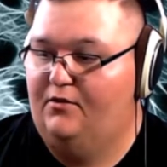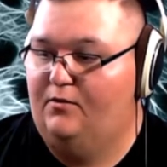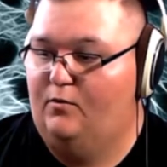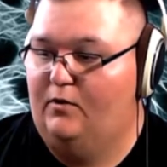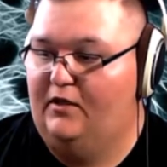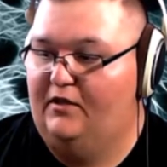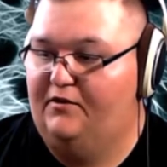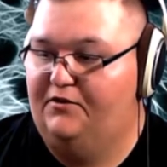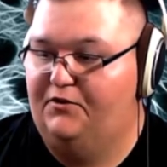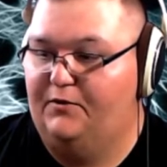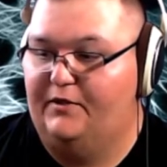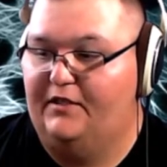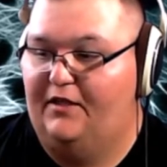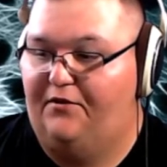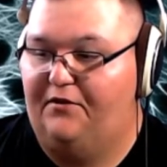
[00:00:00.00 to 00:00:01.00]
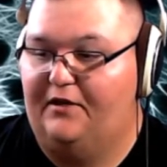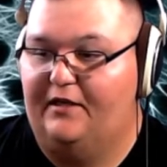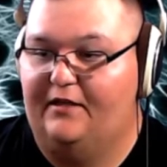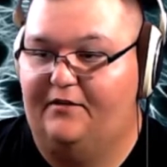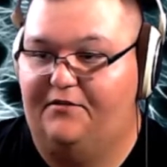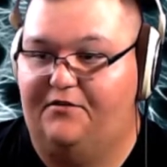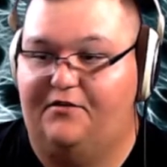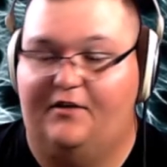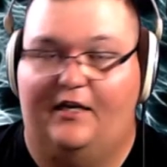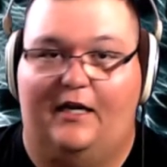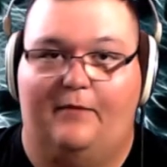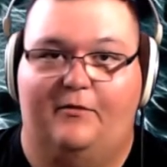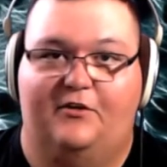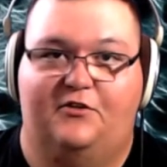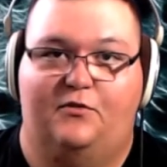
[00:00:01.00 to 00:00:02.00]
while doing nothing else, and
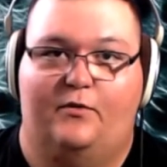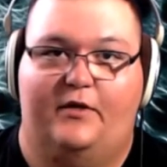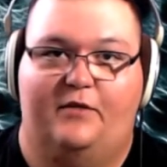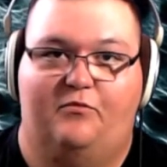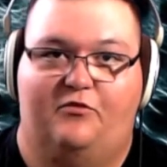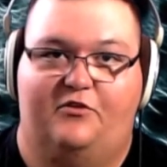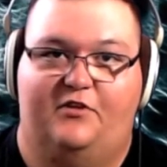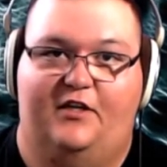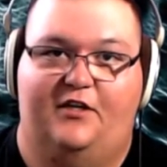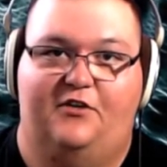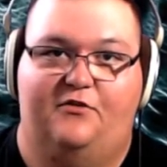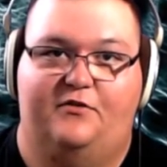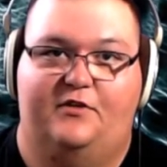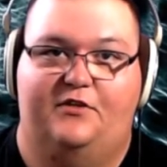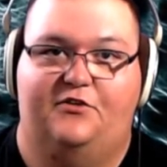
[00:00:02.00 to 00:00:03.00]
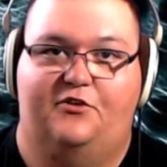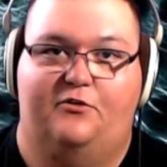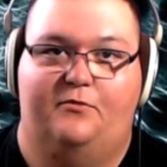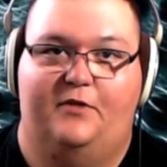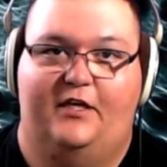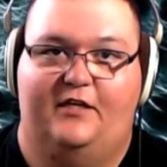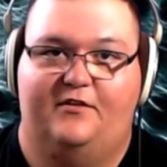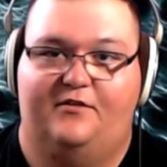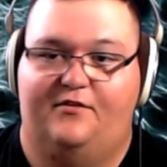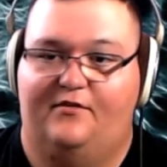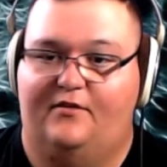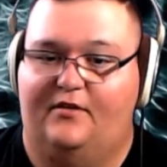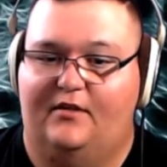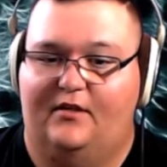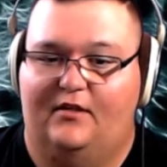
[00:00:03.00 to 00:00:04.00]
I'm at 20% usage in OBS.
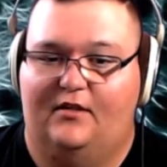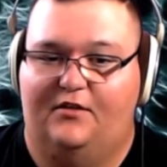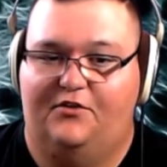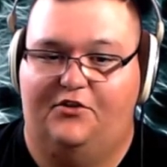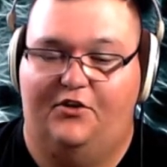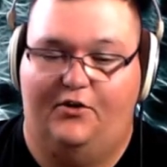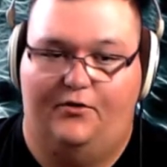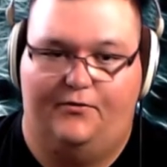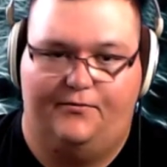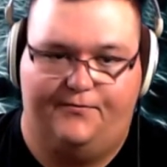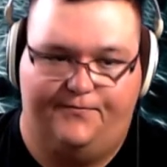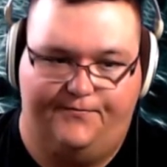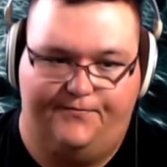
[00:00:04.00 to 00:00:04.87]
So